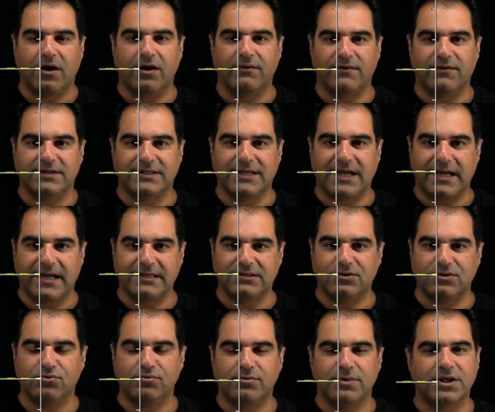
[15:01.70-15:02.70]
I was
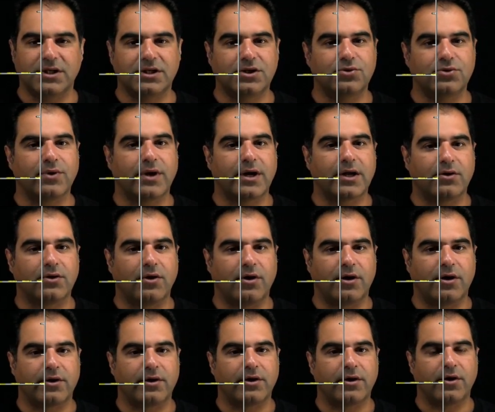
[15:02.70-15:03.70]
assuming Q and
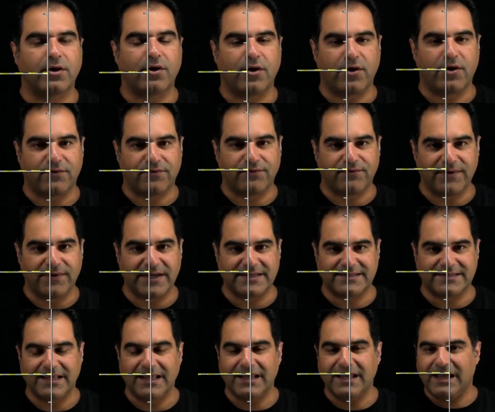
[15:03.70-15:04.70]
R are
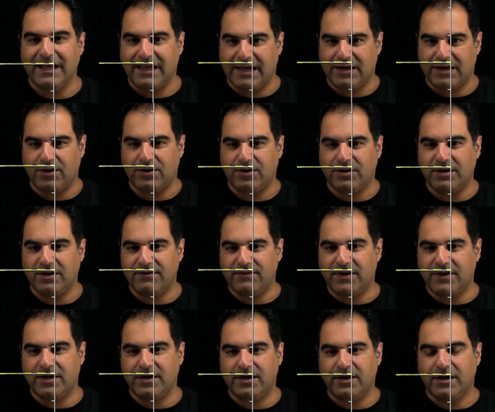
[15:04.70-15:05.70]
fixed. And I
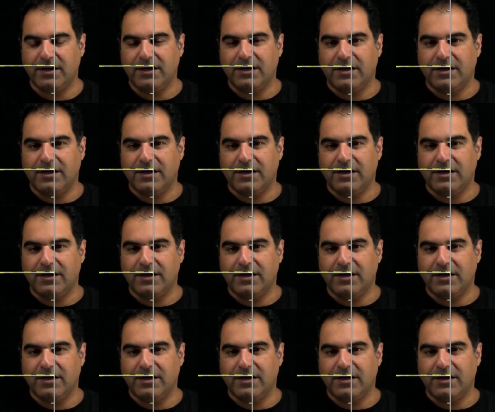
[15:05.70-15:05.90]
never